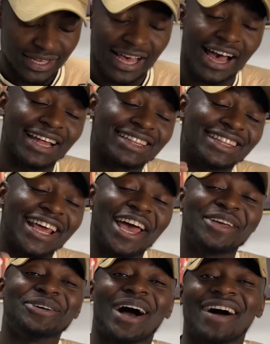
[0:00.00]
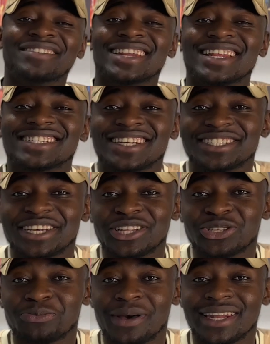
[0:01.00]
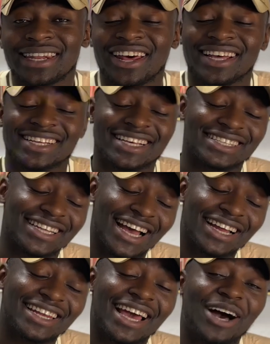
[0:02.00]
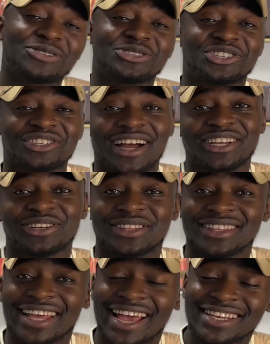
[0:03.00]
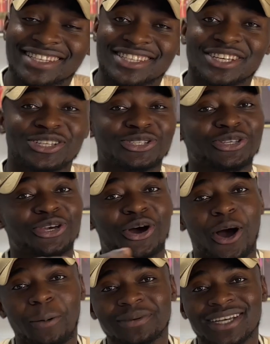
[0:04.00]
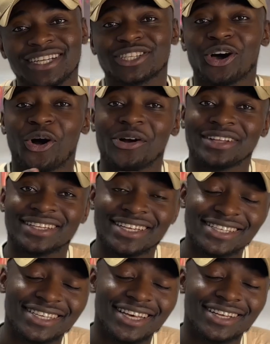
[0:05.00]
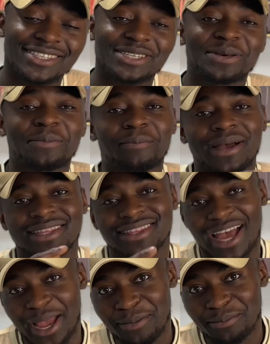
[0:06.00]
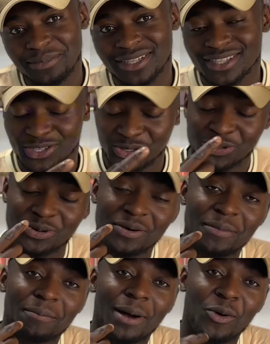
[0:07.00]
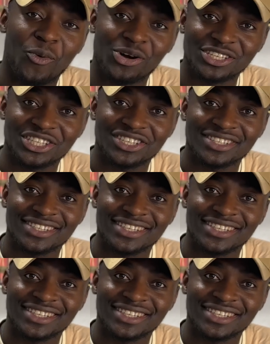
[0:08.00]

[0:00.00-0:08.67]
And there you have it, ladies and gentlemen. Now that's exactly how to track your text to your object, or in this case, my time to my watch.